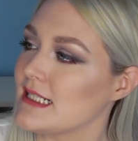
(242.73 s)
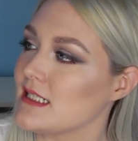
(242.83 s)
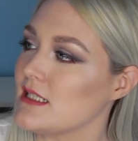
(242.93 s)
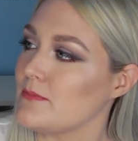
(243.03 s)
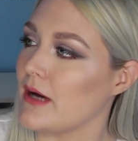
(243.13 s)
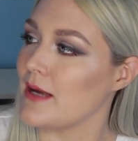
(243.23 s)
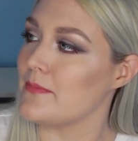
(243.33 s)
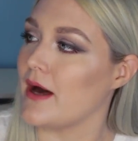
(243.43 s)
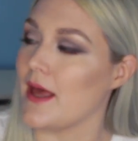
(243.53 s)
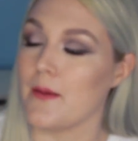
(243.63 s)
This is the Bye
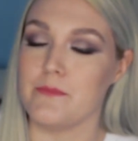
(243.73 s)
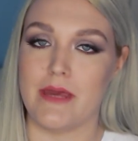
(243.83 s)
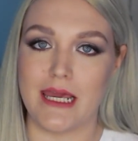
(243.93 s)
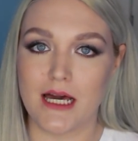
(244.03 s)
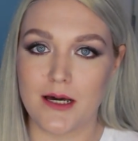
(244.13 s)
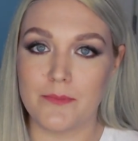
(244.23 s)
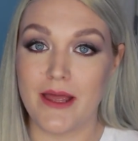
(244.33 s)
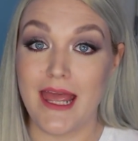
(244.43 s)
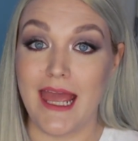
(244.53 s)
Bye Makeup.